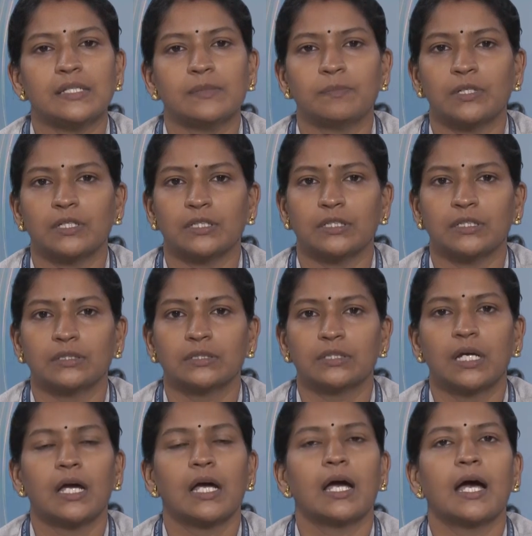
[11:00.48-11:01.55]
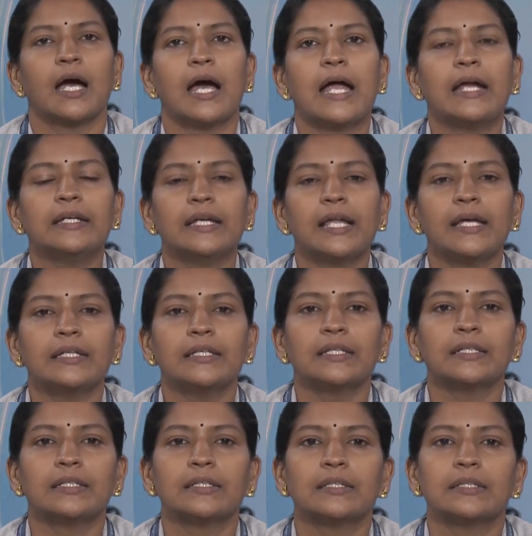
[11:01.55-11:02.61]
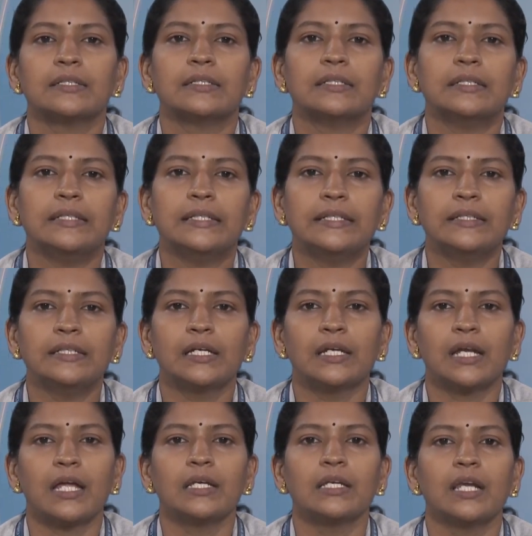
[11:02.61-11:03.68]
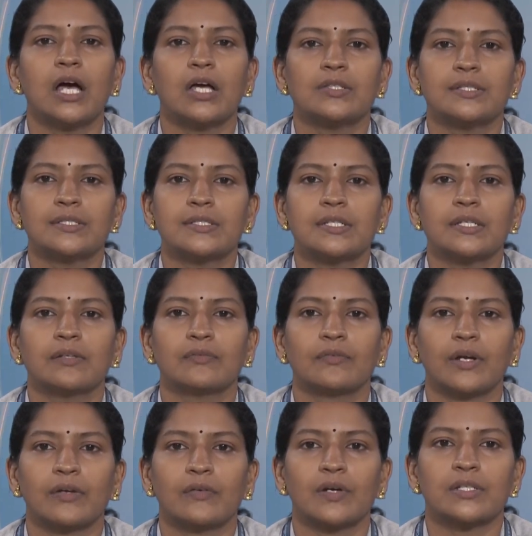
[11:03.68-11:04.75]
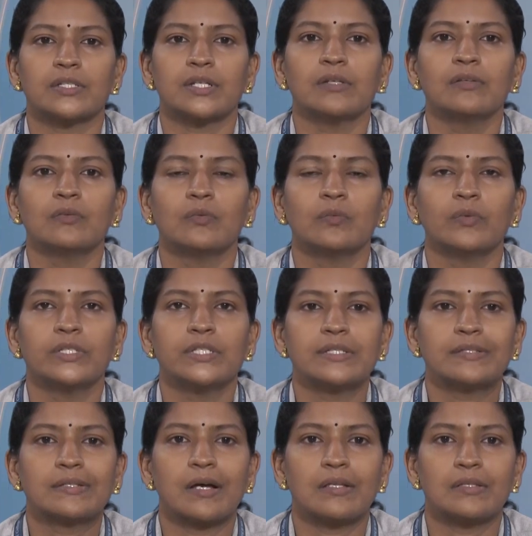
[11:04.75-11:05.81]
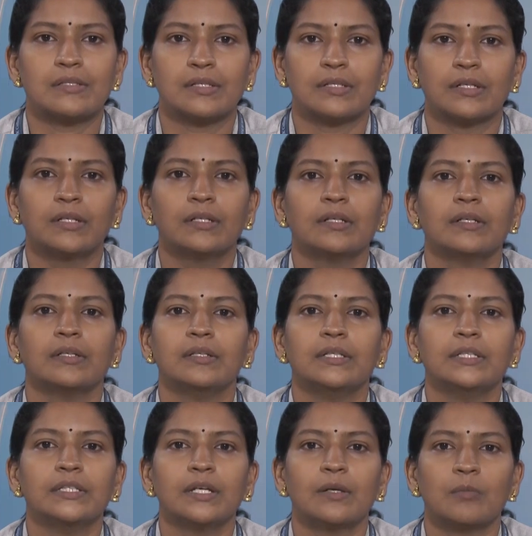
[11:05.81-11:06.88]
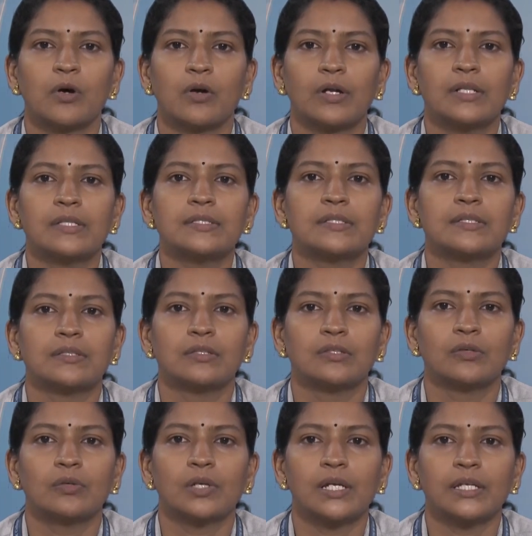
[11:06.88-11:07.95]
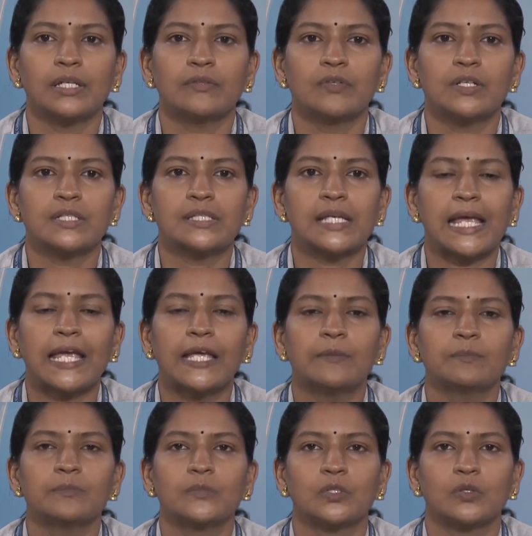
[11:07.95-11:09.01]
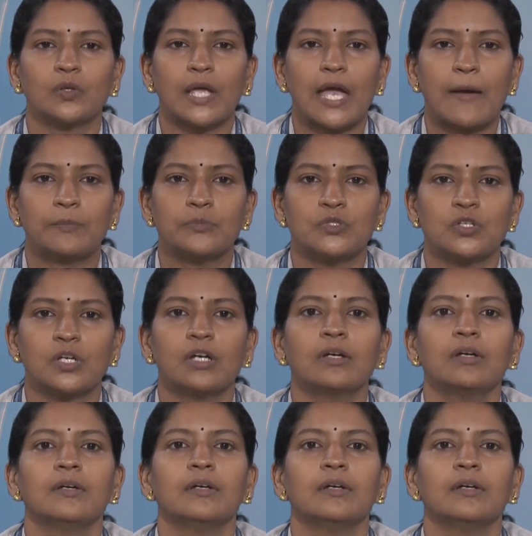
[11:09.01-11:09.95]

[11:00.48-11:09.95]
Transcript: deep learning. Unlike linear and logistic regression, which is considered linear models, neural networks aim to capture